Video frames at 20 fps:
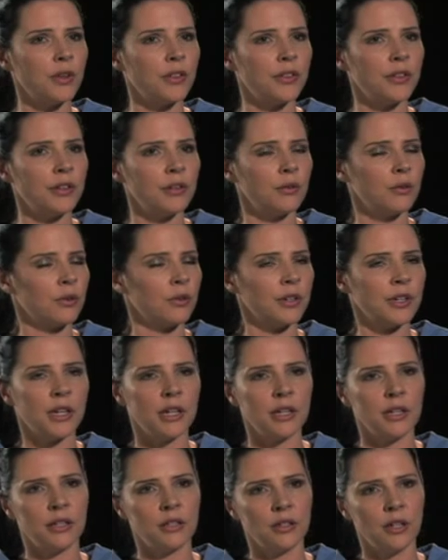with it or
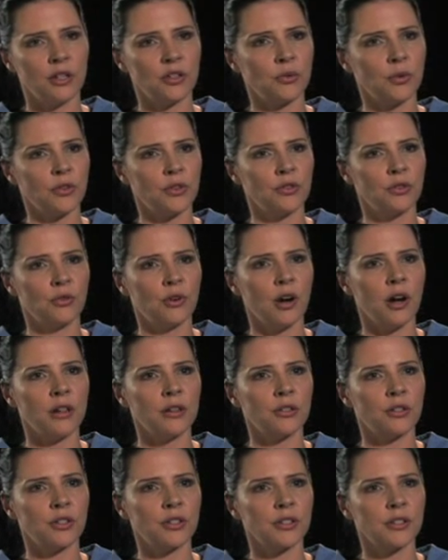getting in touch with a
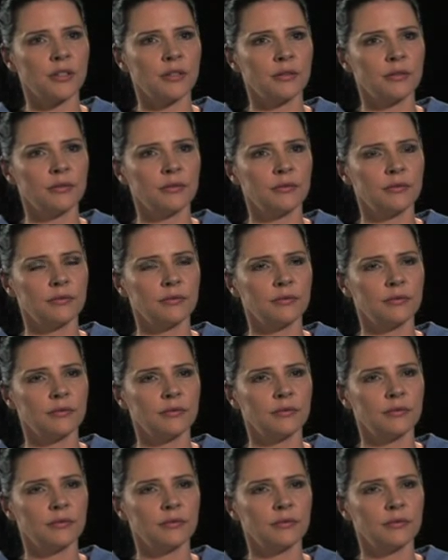neurologist. The